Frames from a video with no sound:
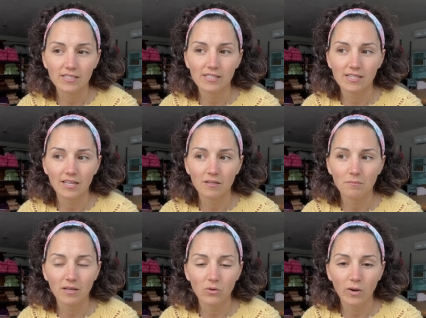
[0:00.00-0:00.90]
It's taken
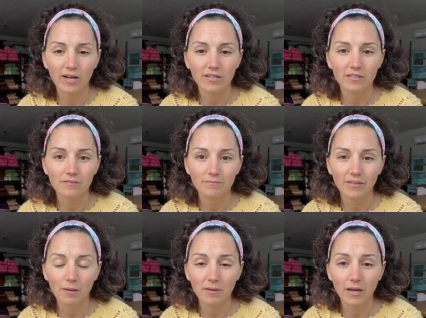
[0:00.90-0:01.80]
me a while.
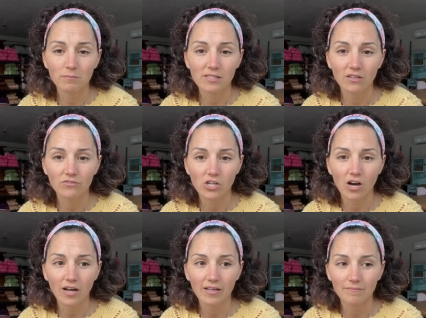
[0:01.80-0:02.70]
I mean, I'm
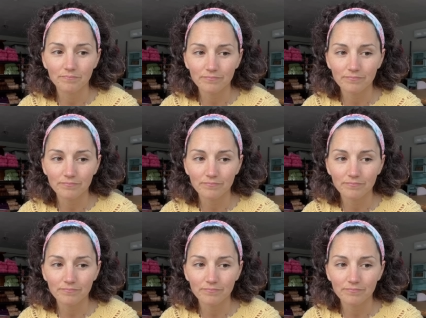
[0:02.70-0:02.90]
self-taught,